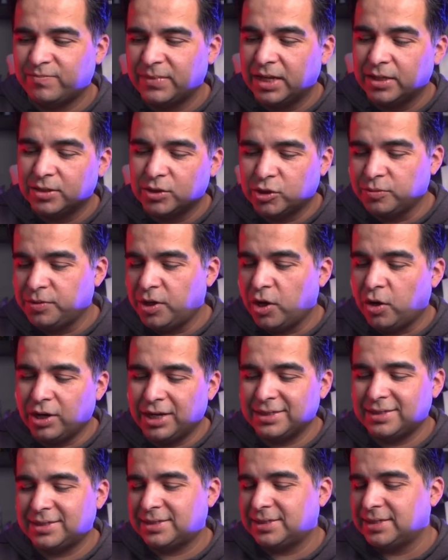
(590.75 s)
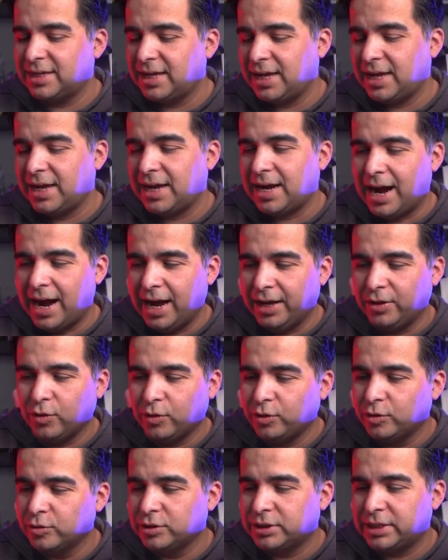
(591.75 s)
to be honest, I
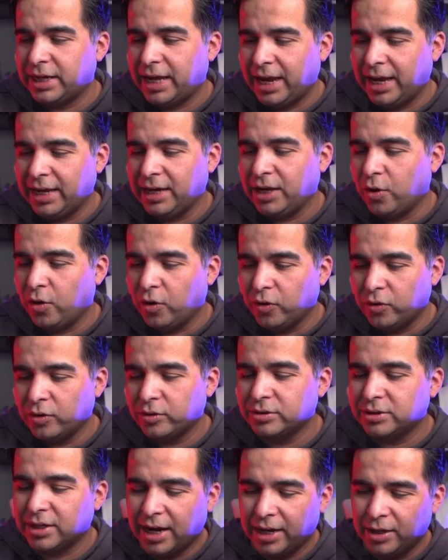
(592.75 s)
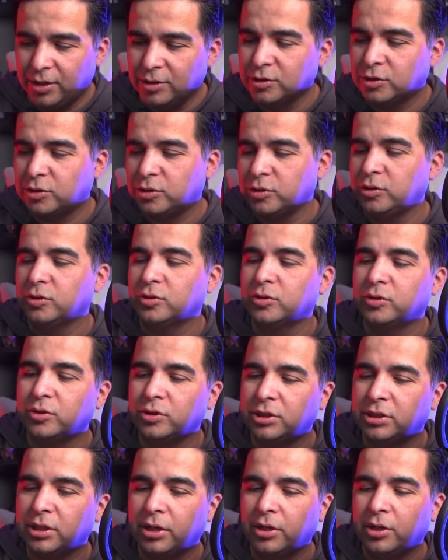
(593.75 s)
don't use any others. I used to
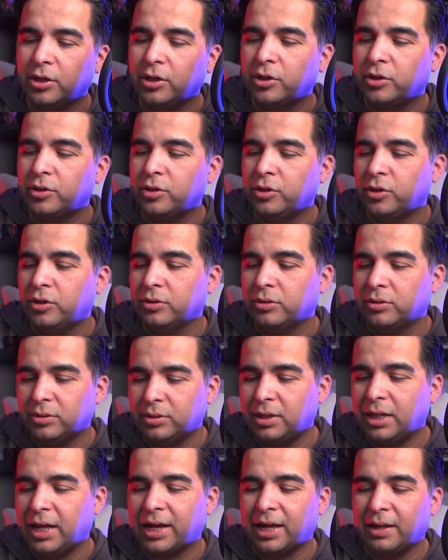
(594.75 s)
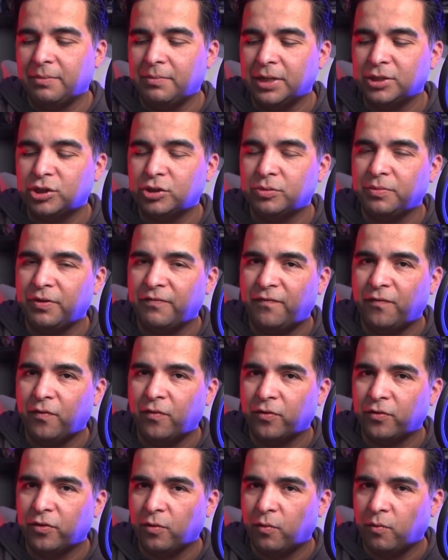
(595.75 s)
use, like I mentioned
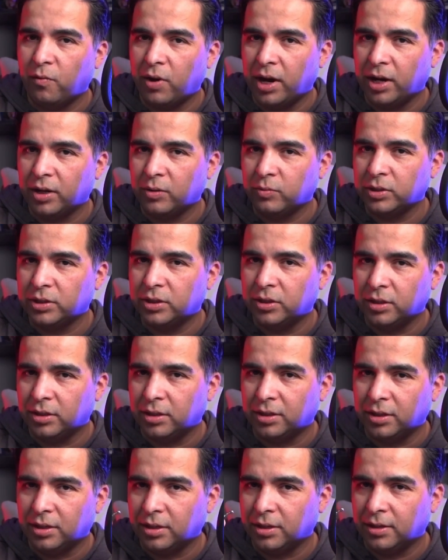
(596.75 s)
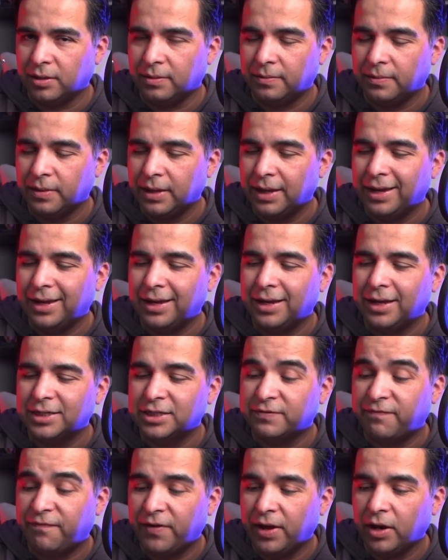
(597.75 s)
before, the one with the
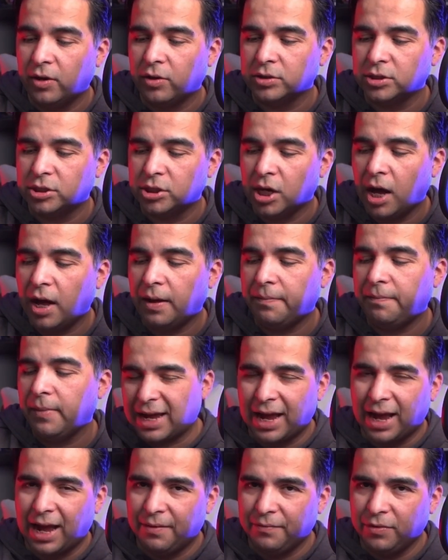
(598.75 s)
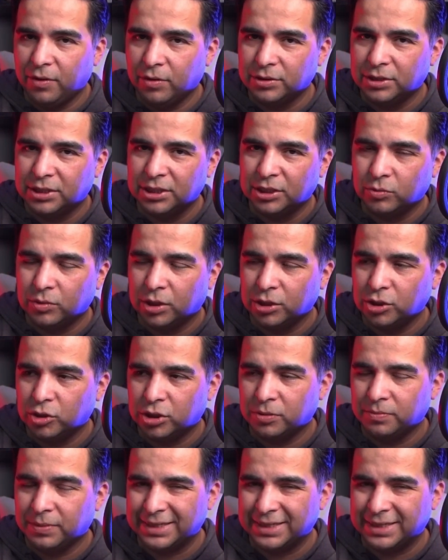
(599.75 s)
sphere on top. I have used this one using my